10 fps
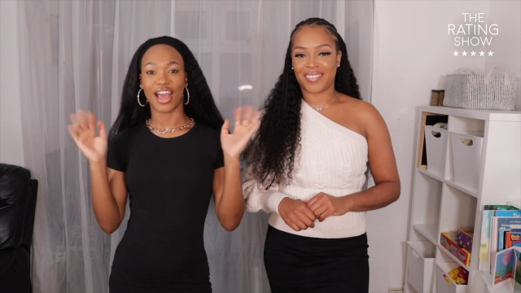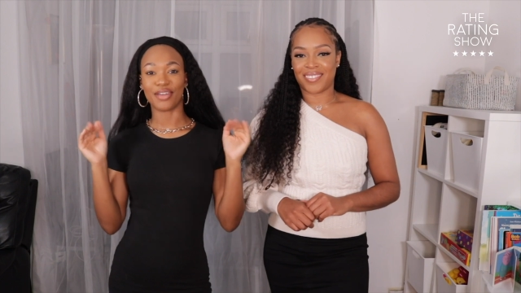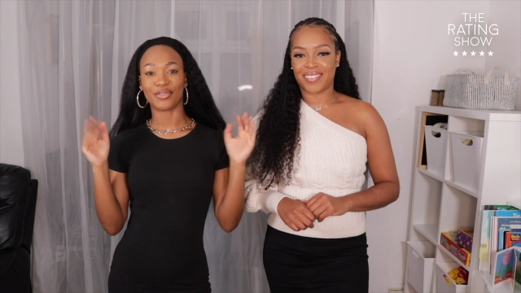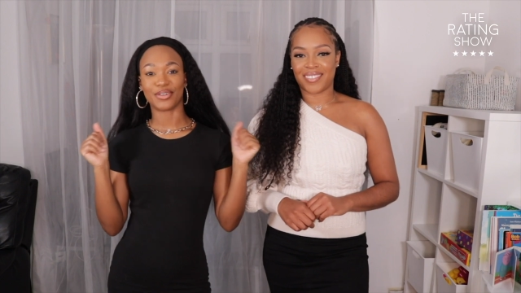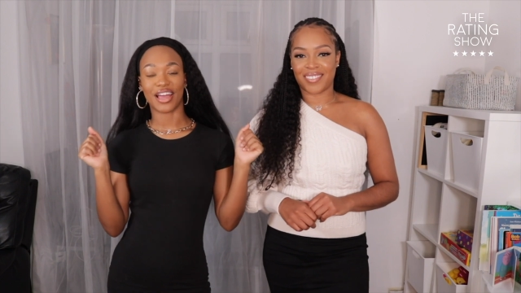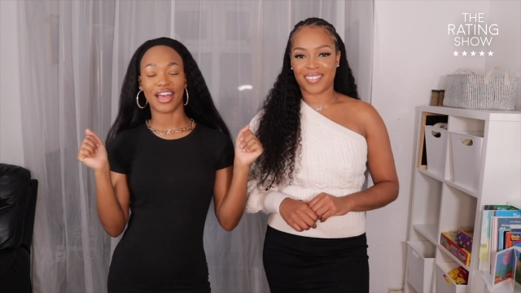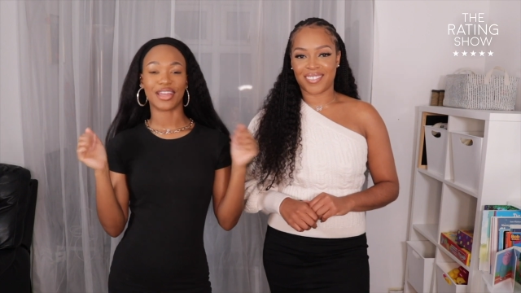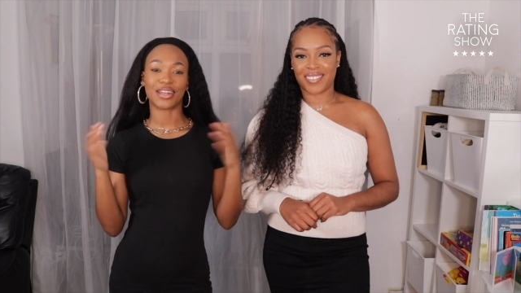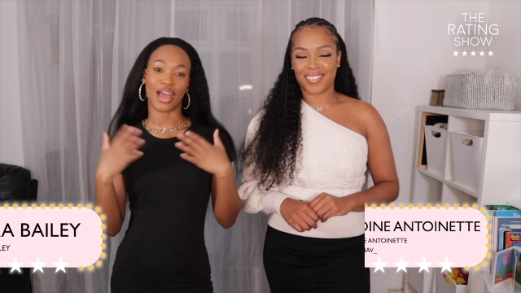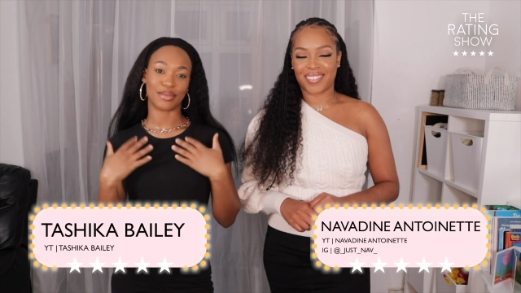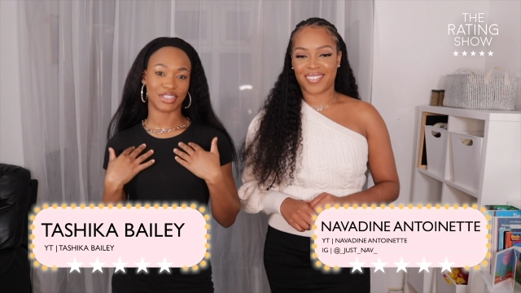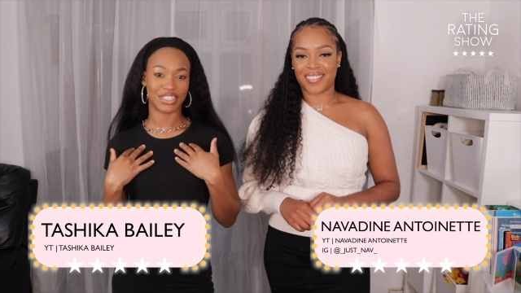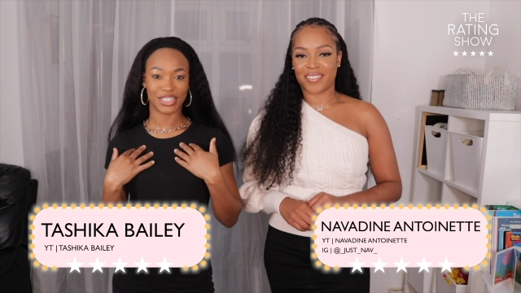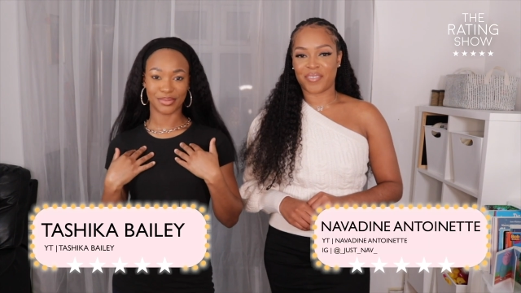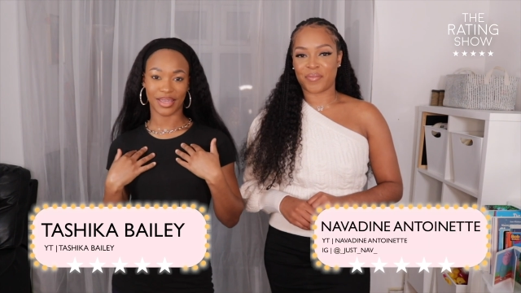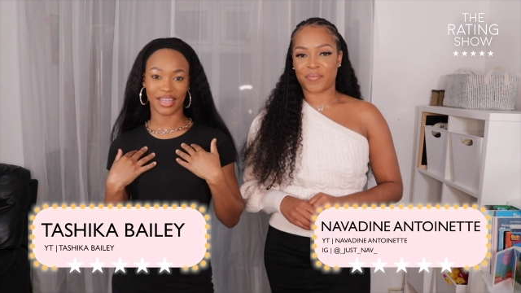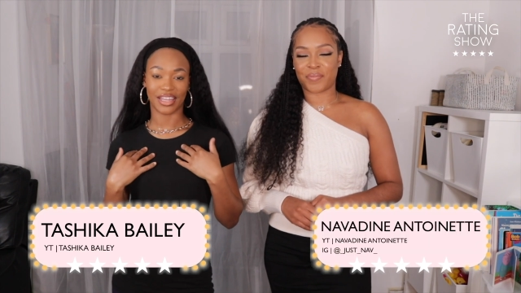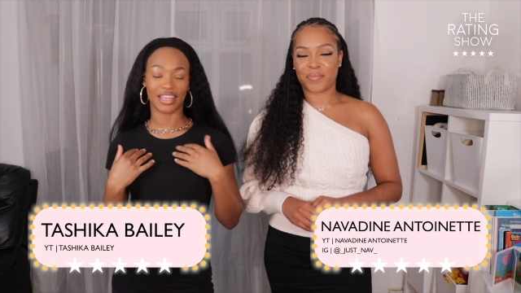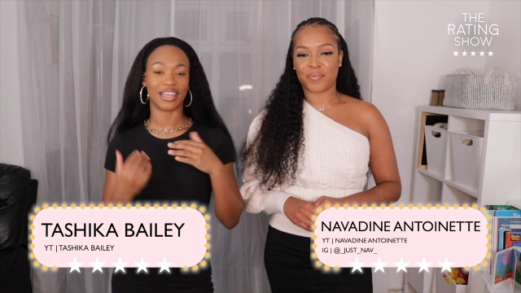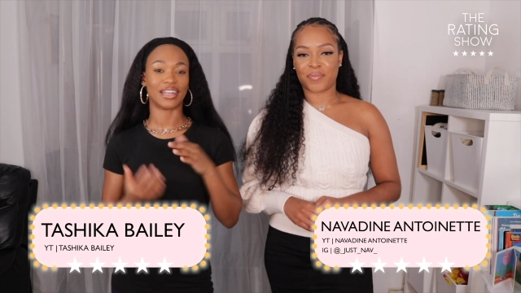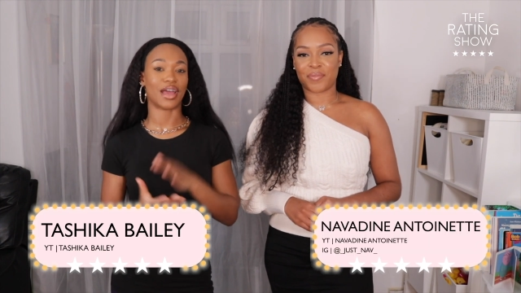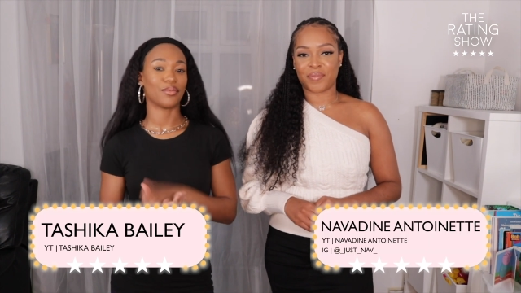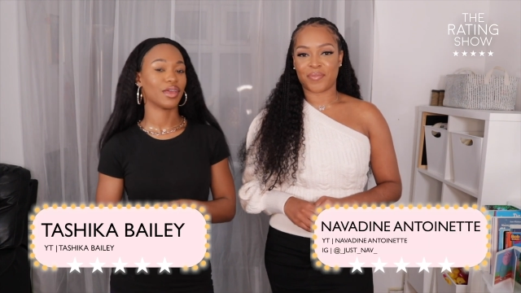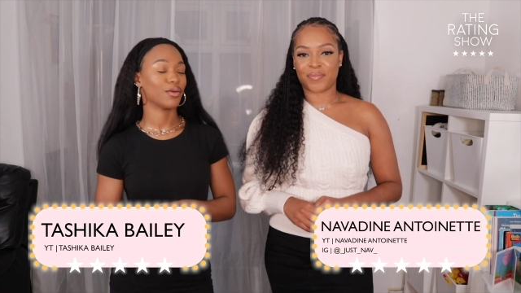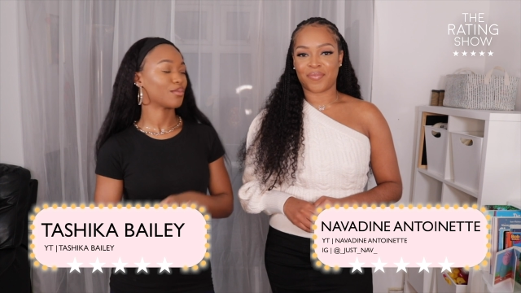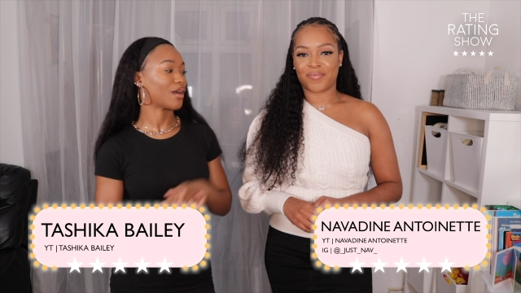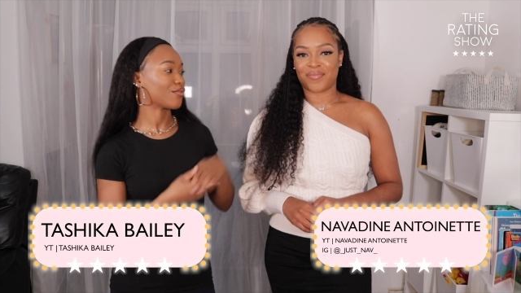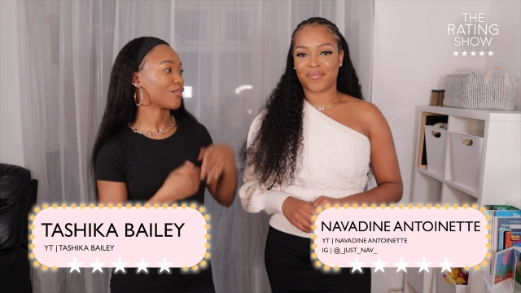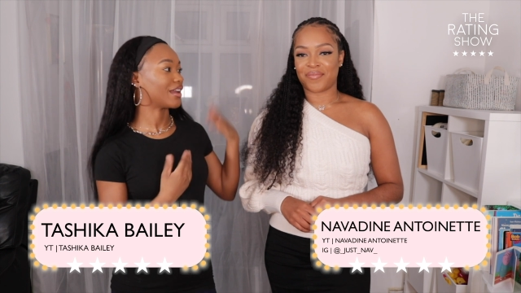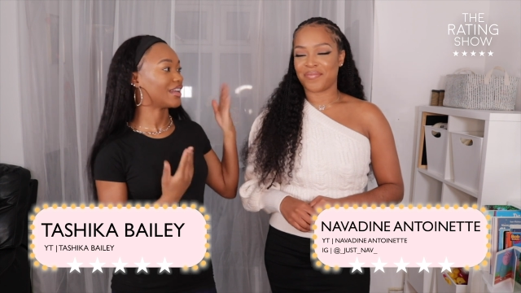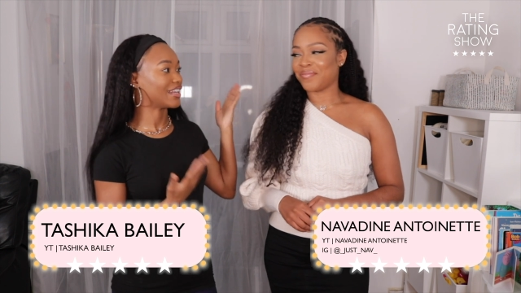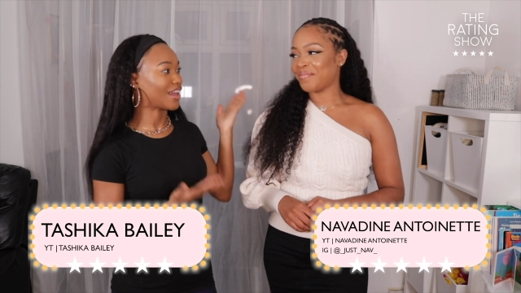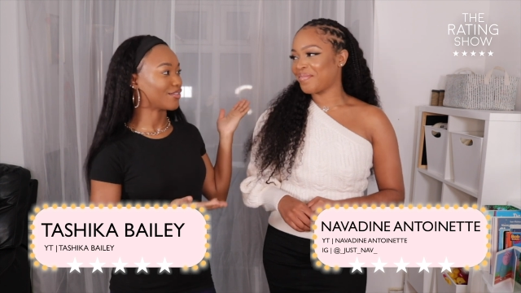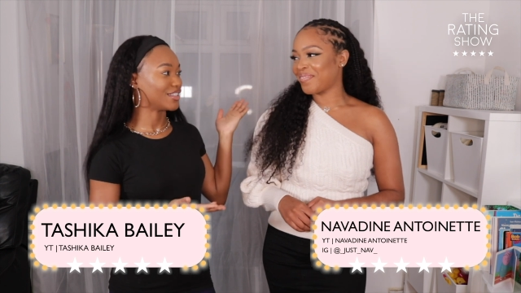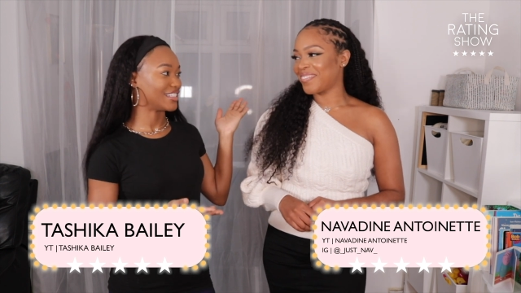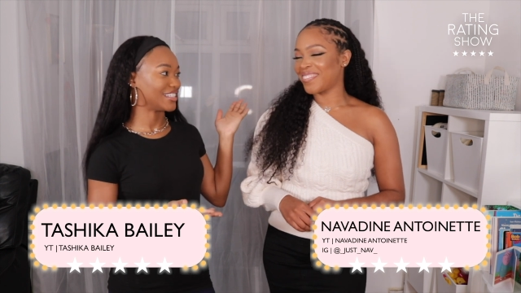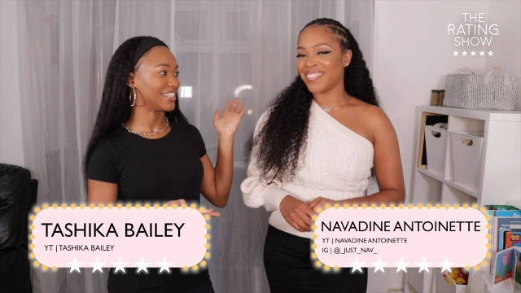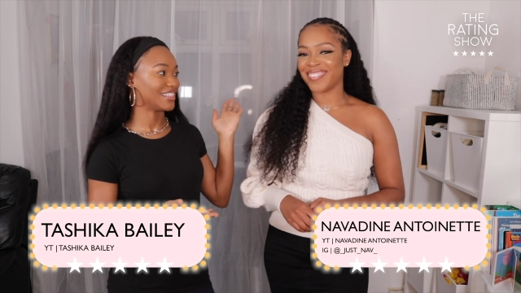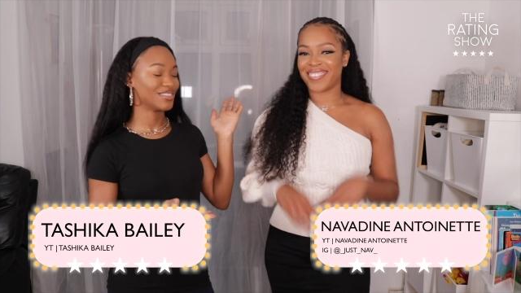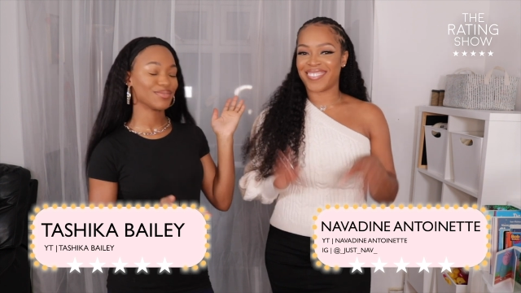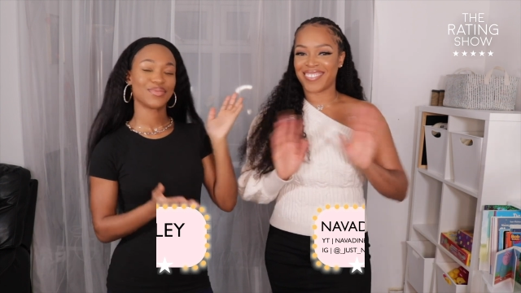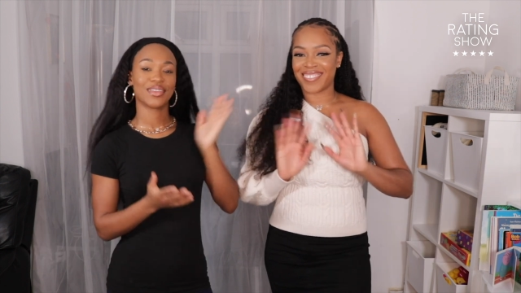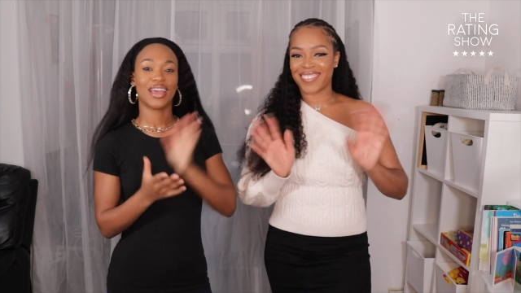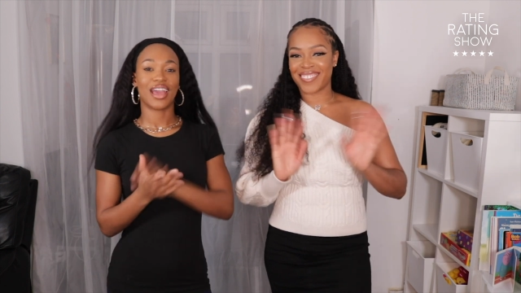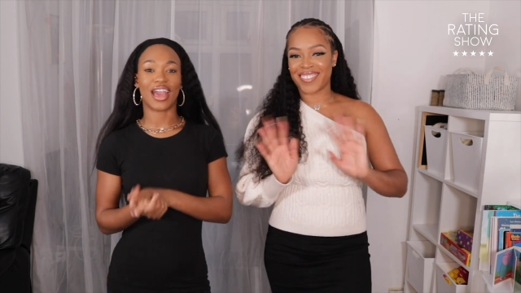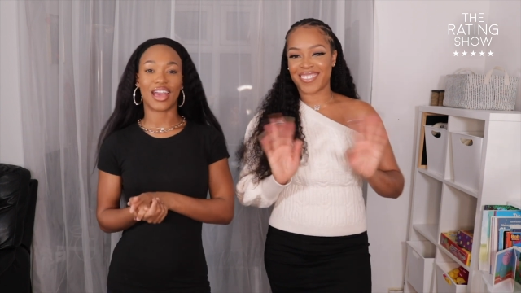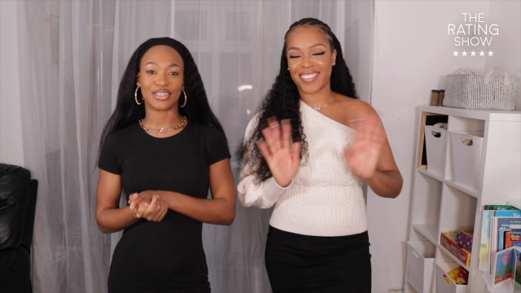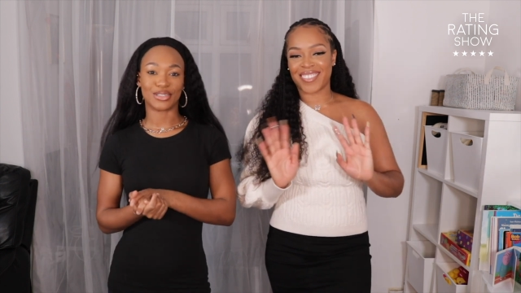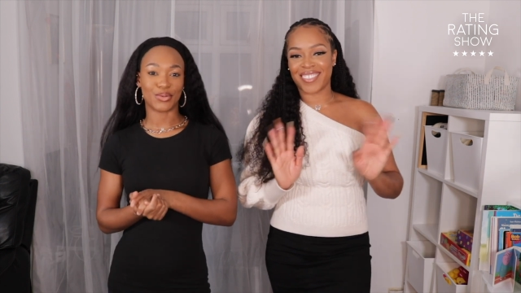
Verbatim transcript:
Speaker 1: Hi 49, I'm Tashika Bailey and I'm here with my friend Navadeen and